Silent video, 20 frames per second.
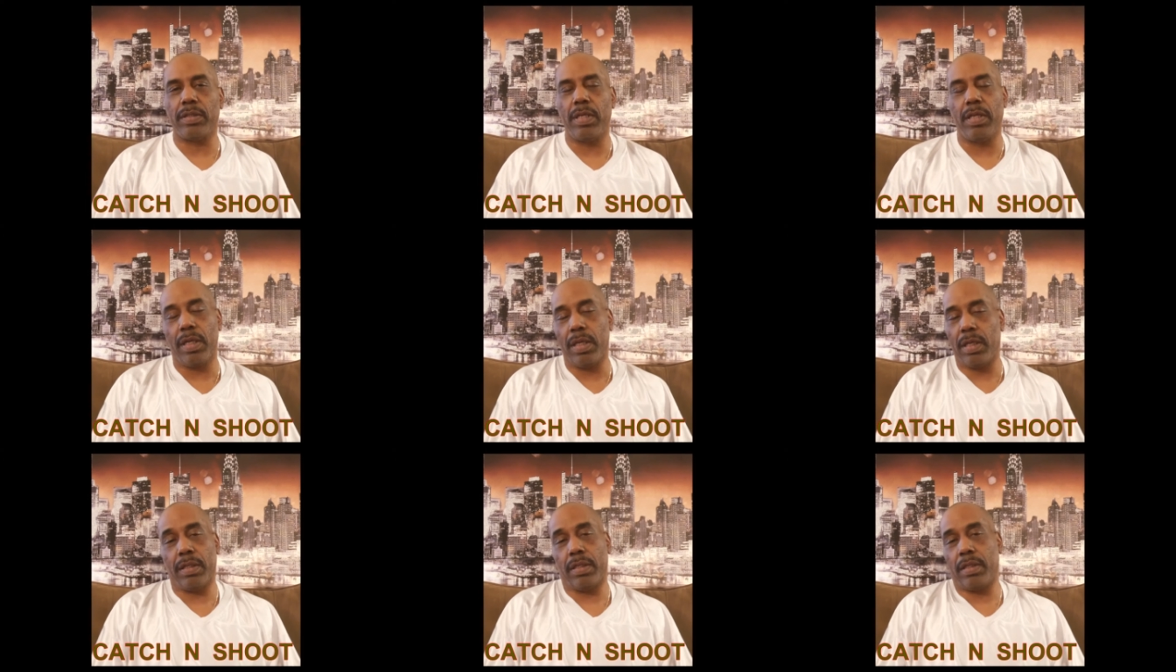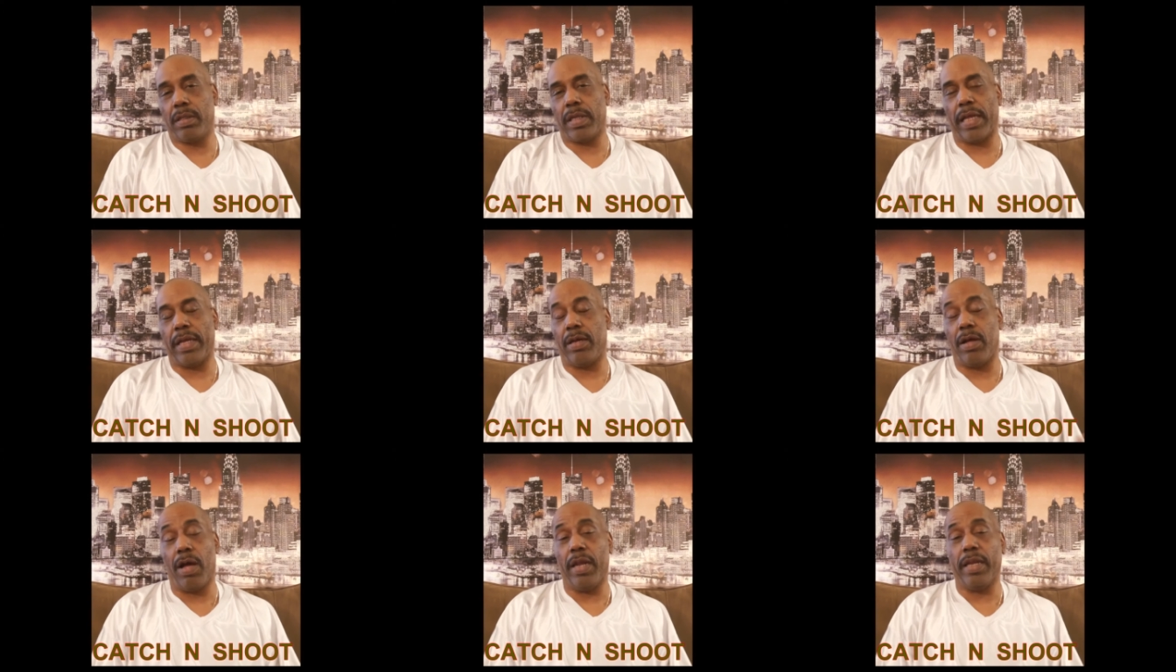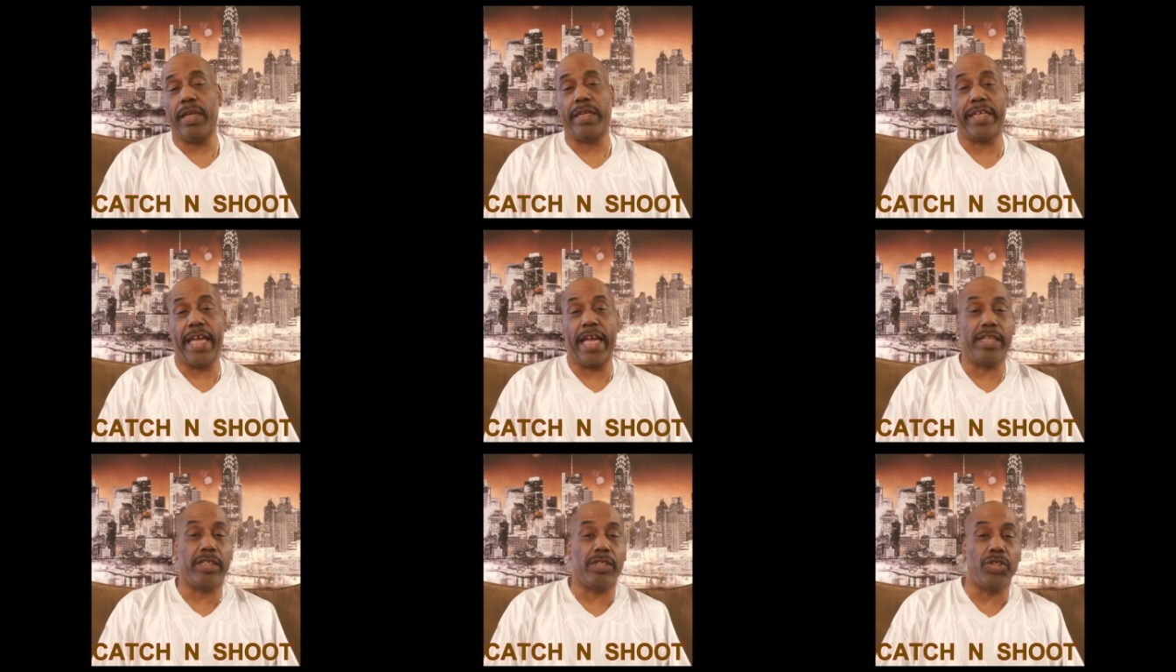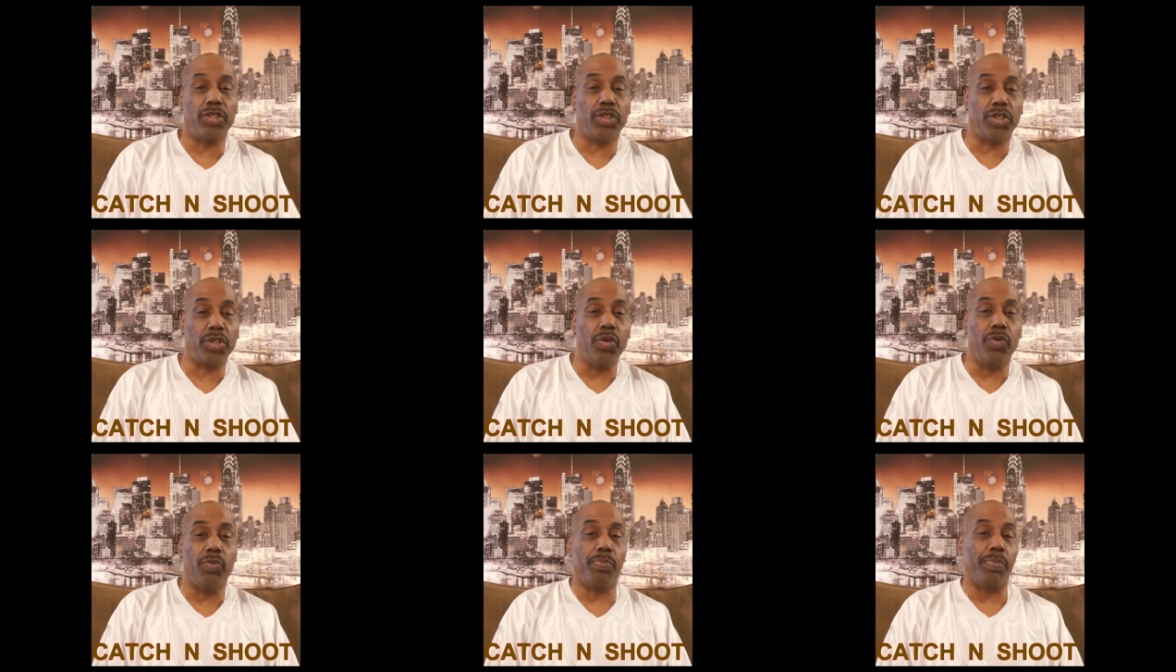They call it catch and
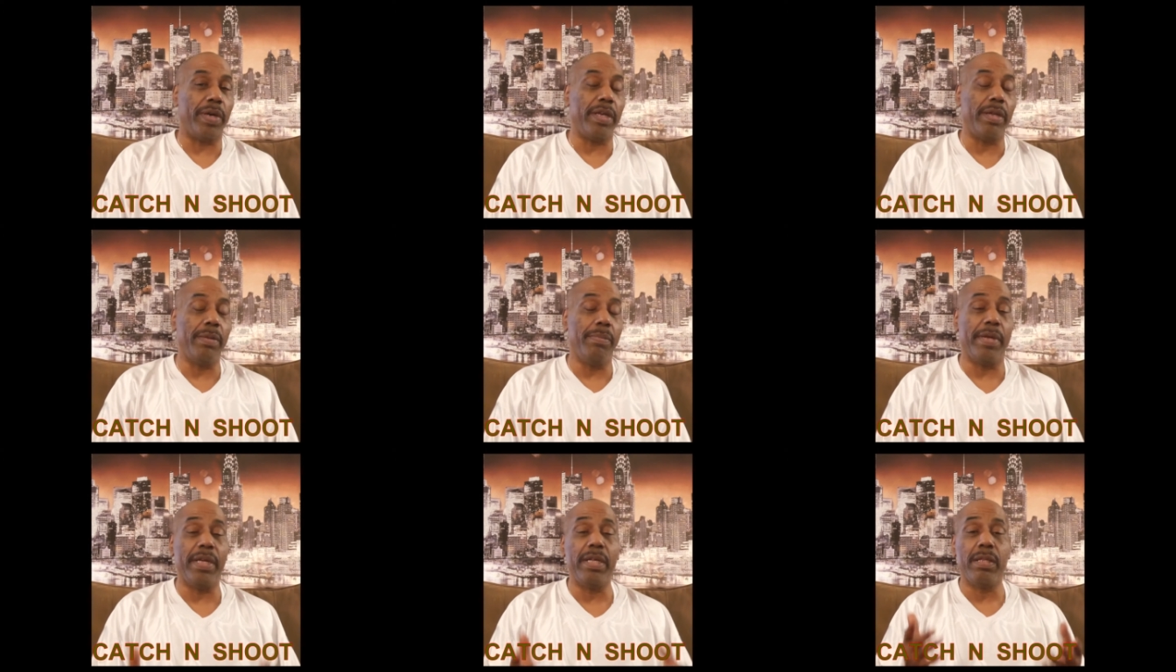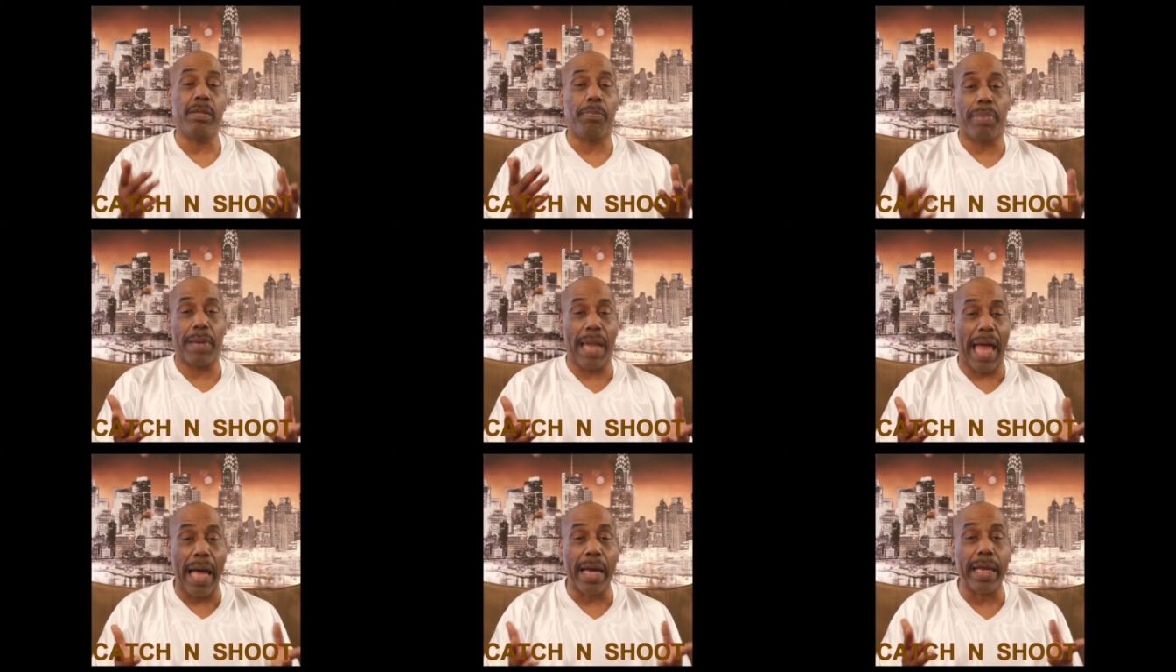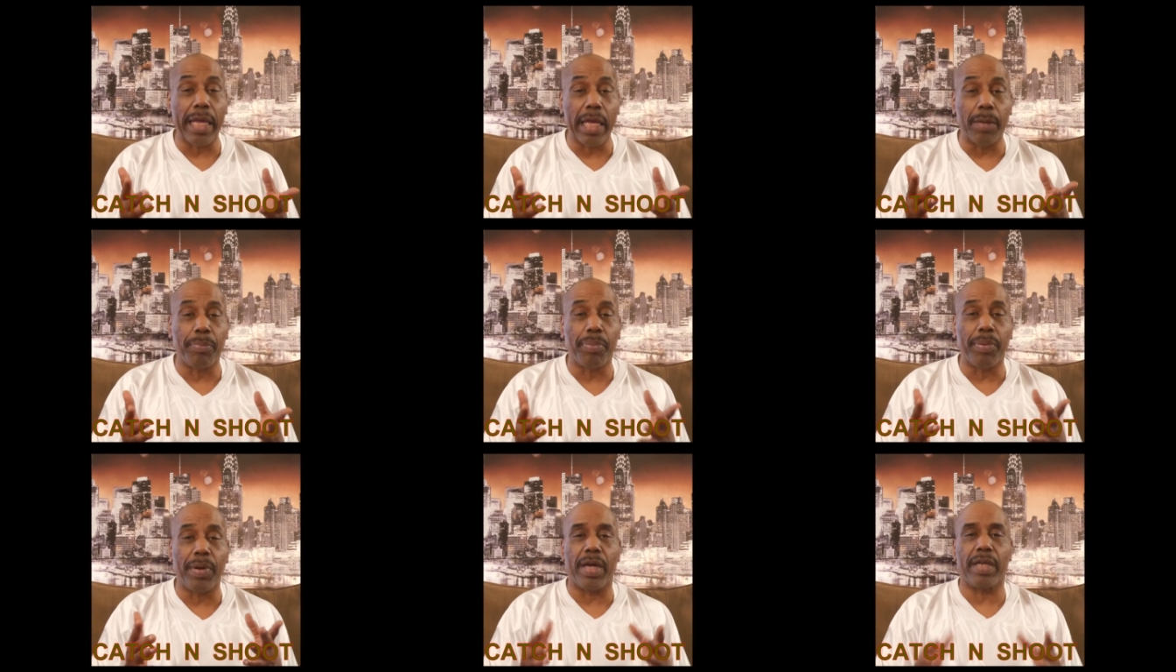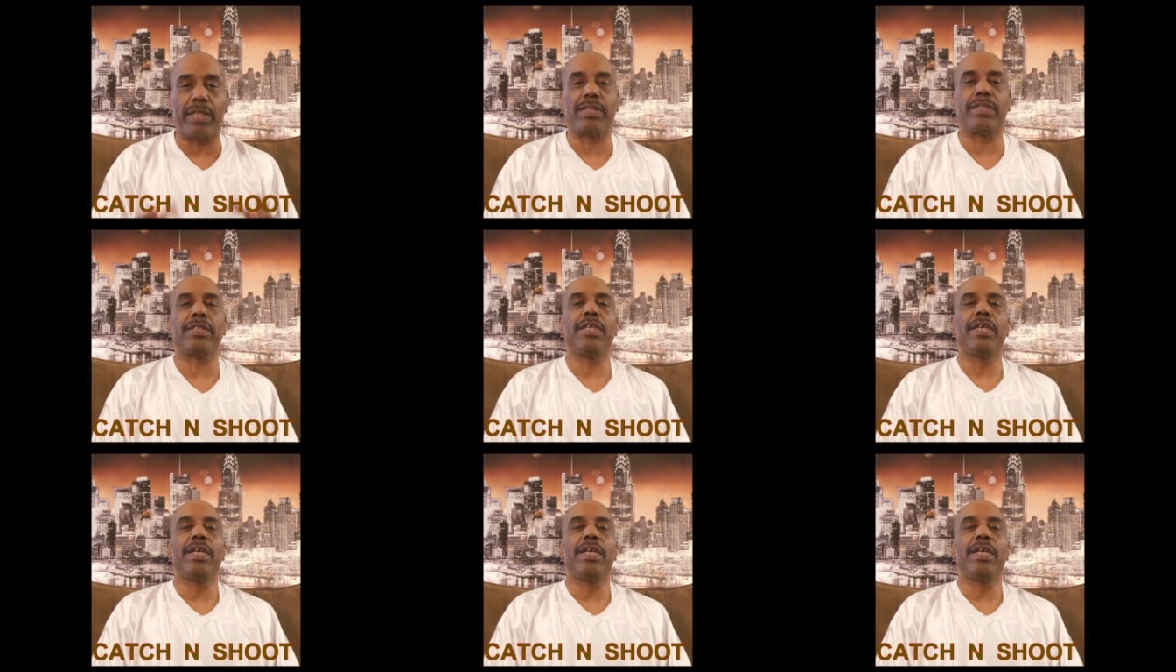shoot, but it means block and punch.